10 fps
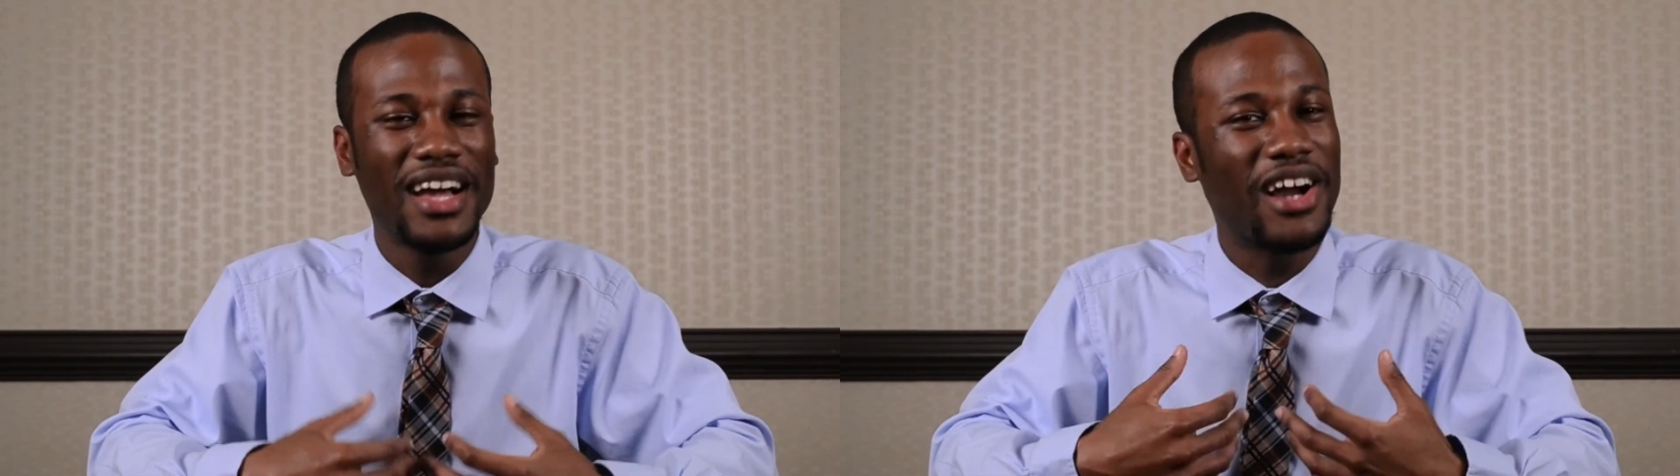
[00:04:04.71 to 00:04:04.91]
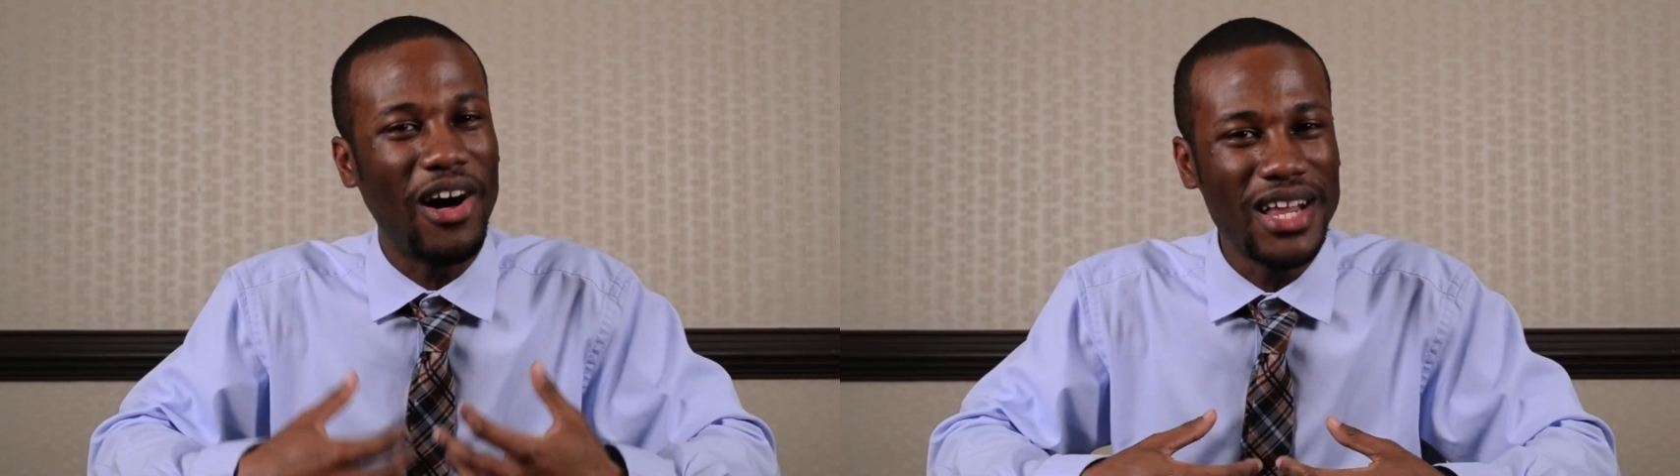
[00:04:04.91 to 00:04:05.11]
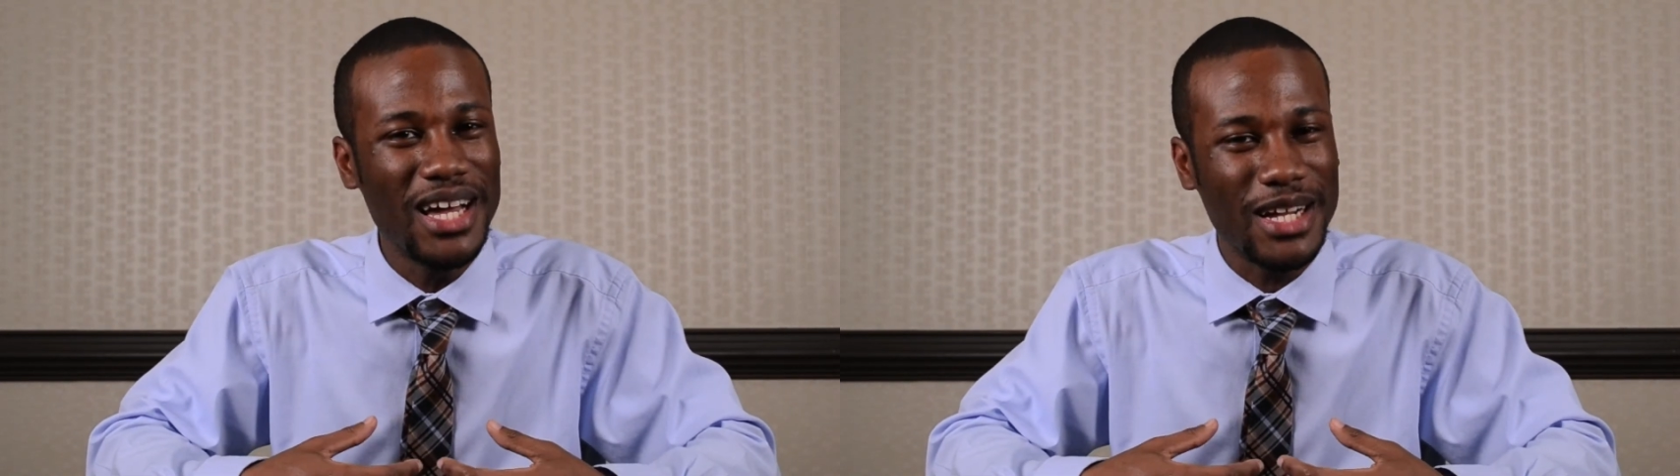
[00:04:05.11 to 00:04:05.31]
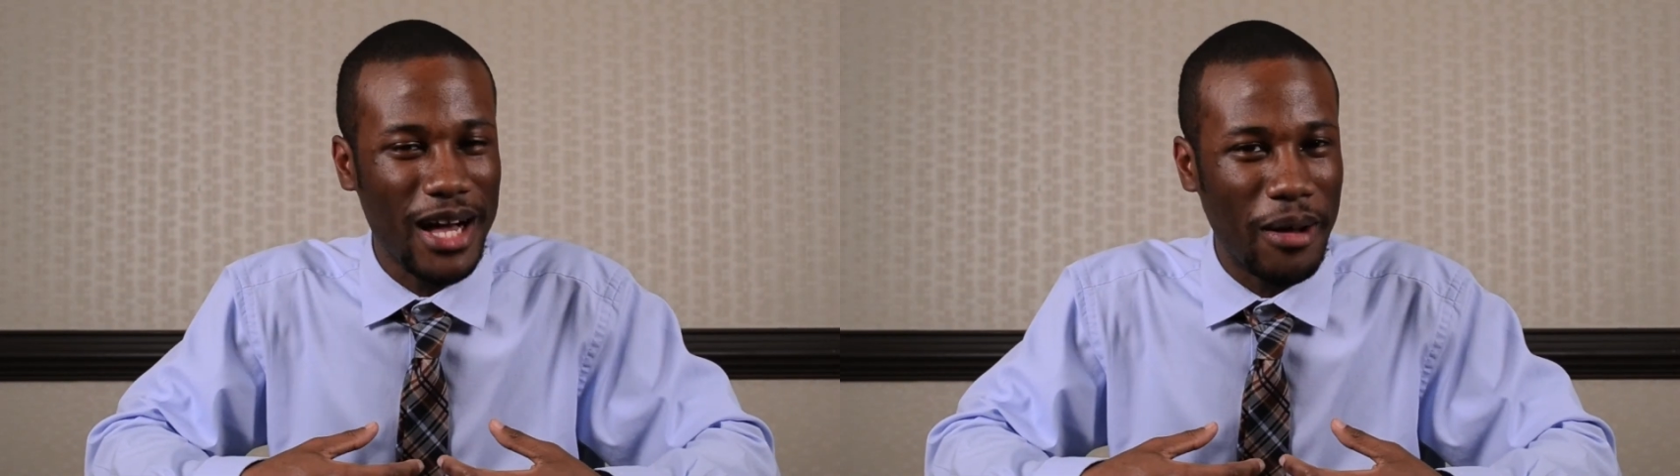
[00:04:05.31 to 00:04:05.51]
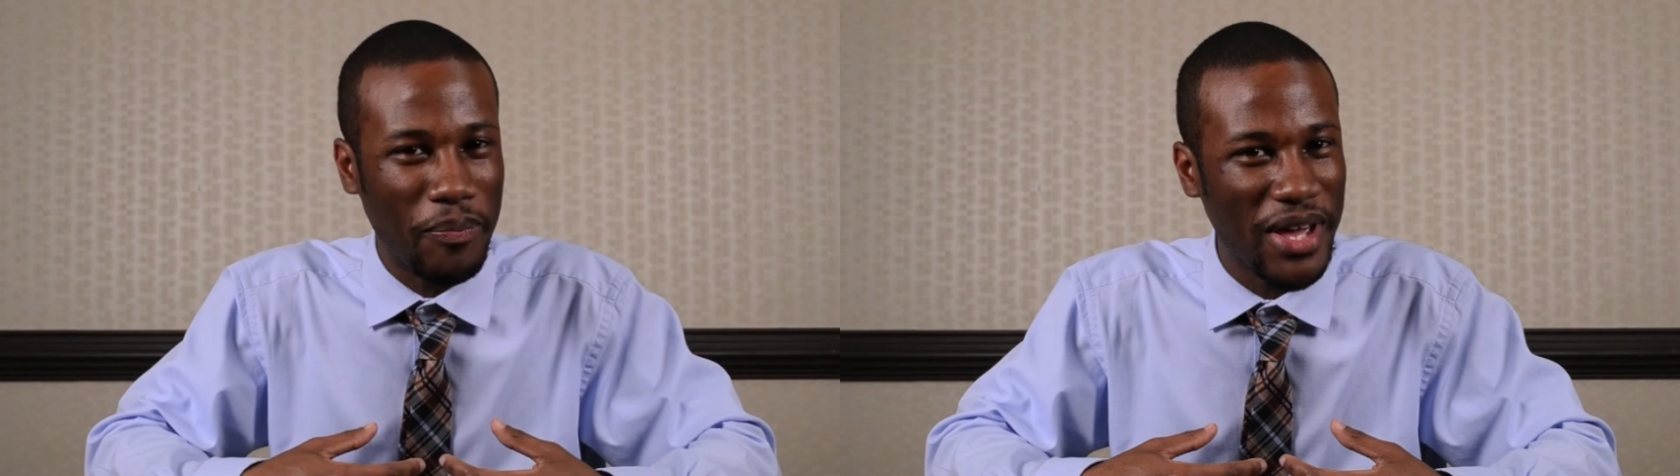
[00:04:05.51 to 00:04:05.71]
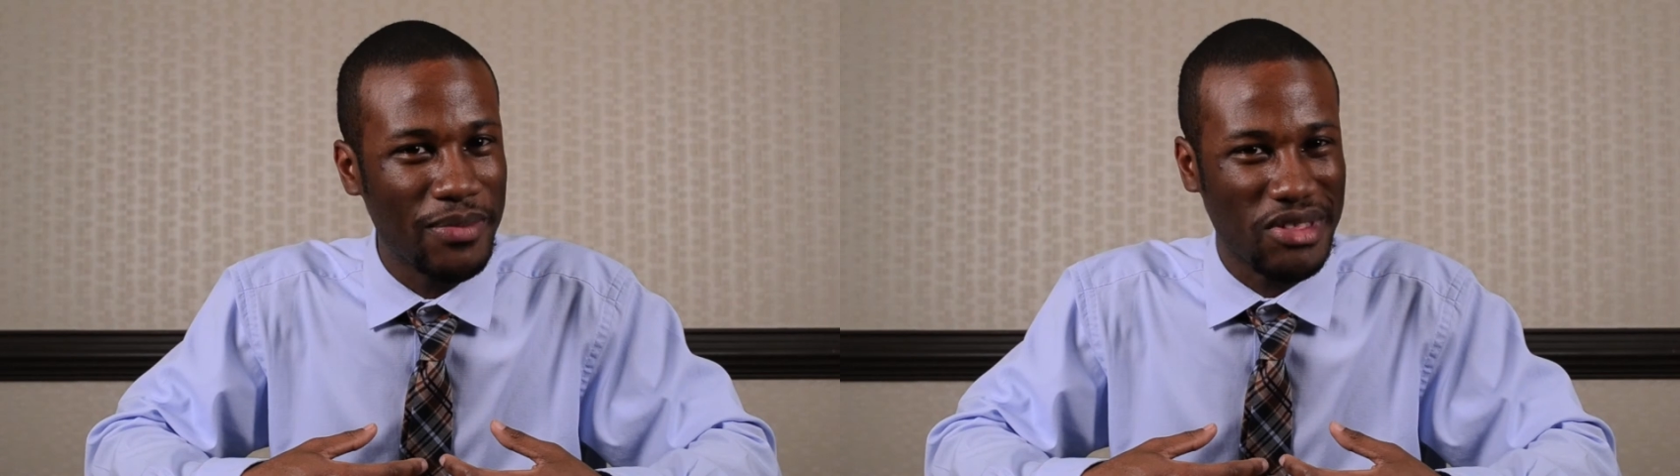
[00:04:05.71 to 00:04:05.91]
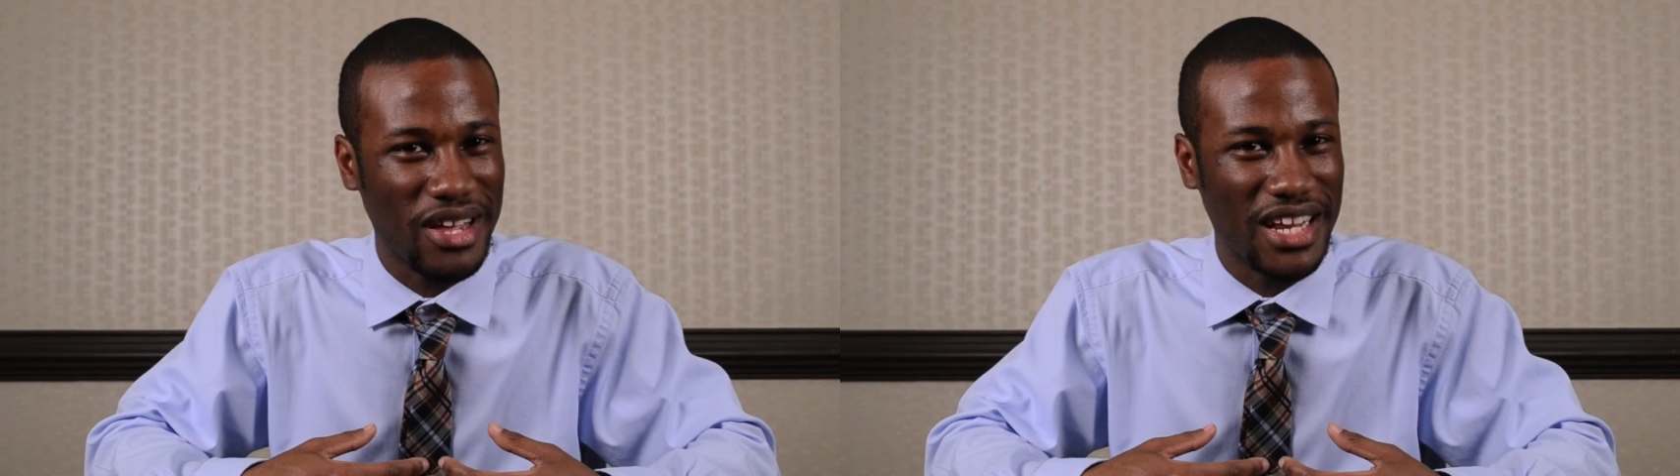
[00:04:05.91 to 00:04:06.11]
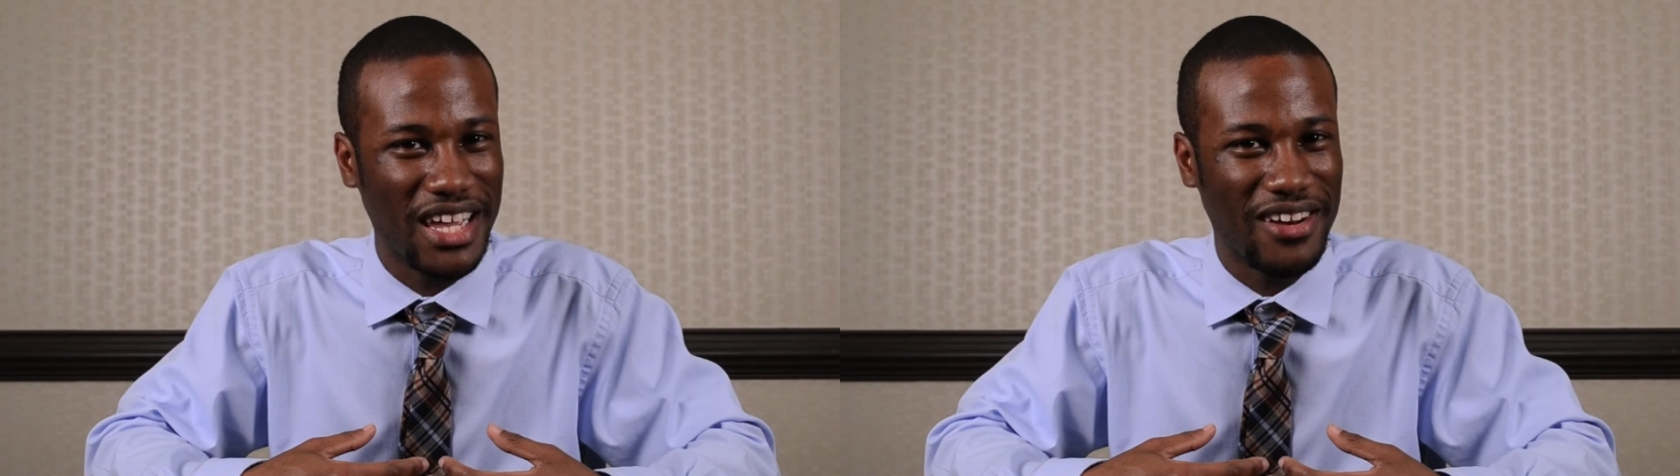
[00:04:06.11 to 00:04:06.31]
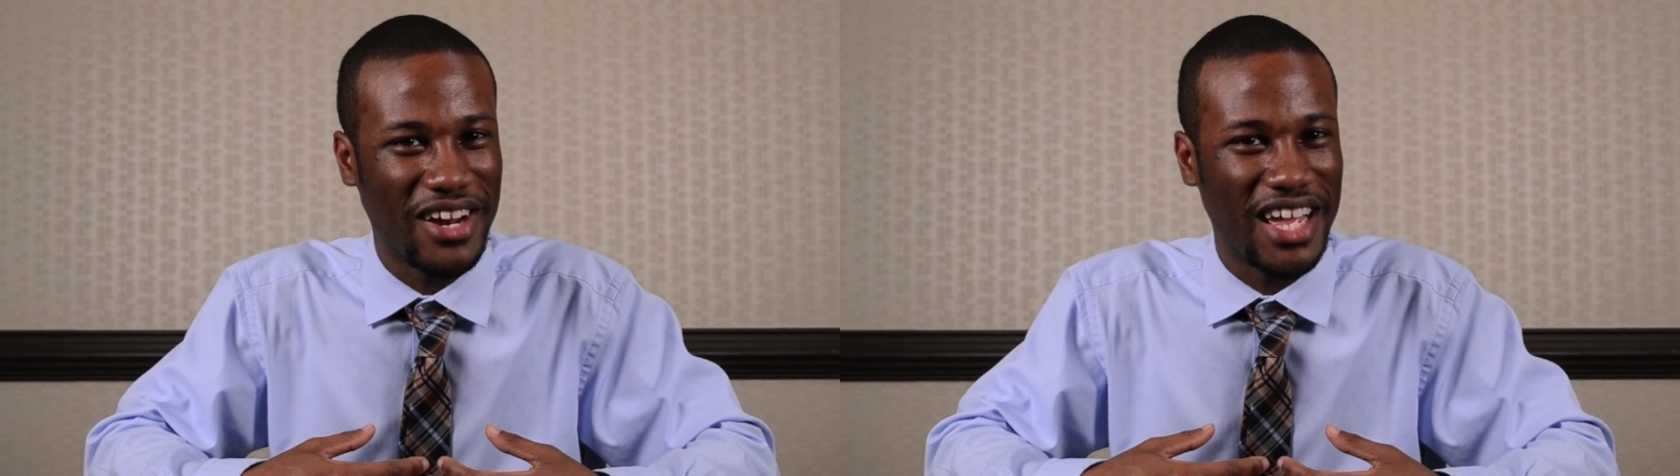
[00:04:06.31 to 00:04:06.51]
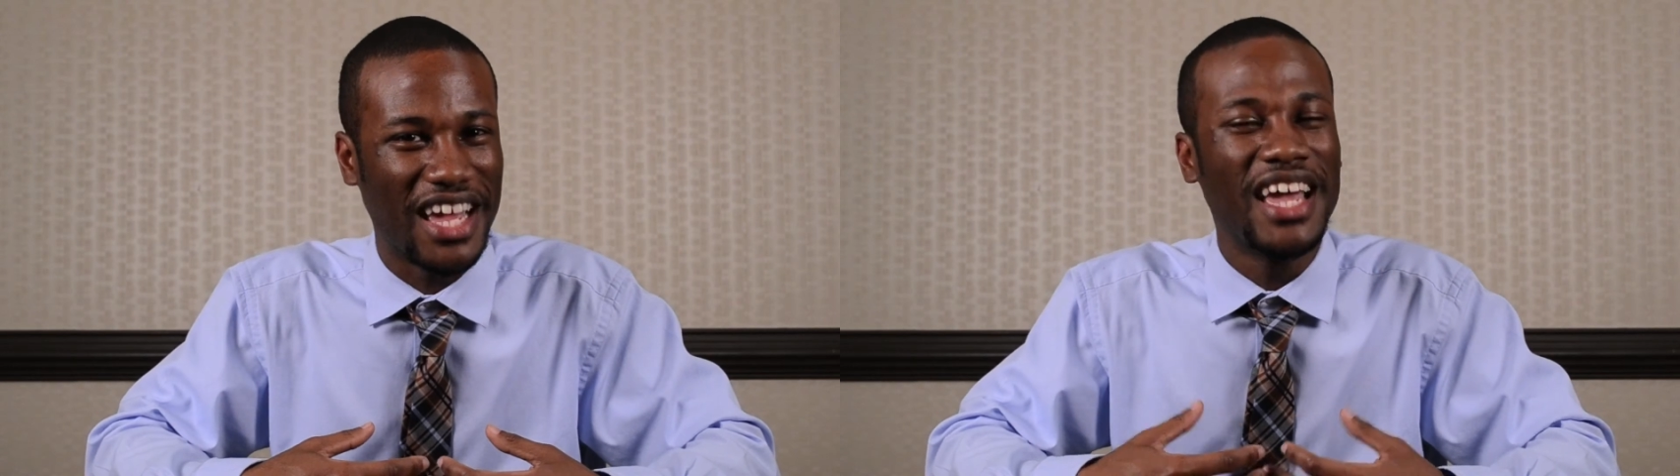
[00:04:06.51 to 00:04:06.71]
Go look up peeps on the
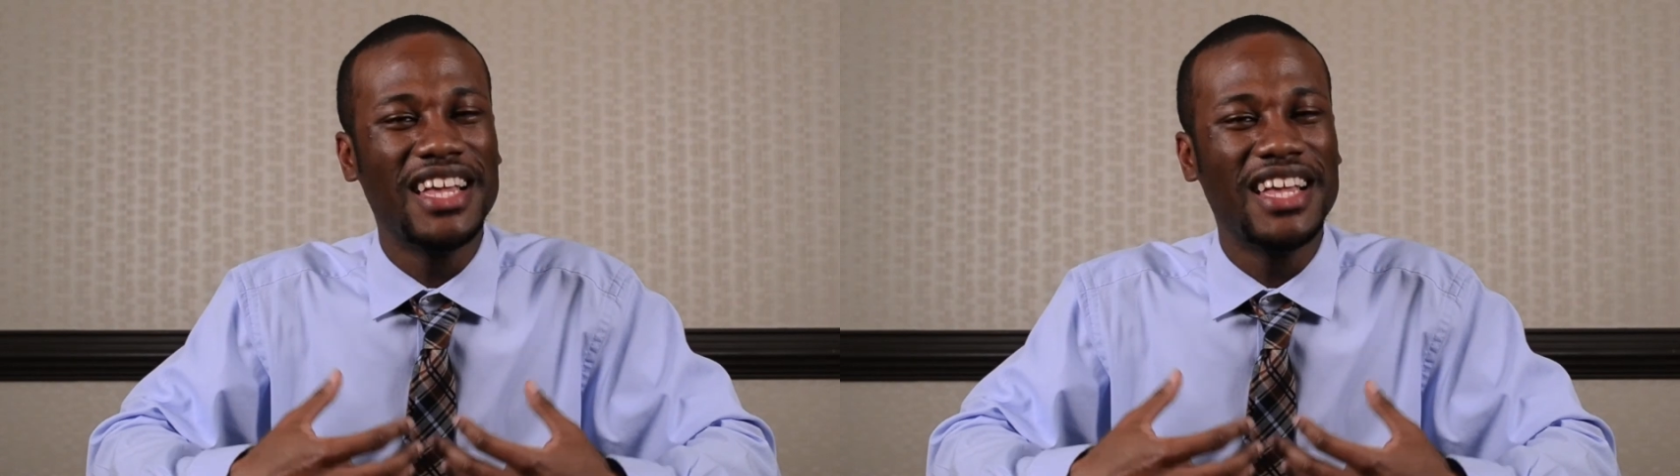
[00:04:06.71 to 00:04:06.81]
internet.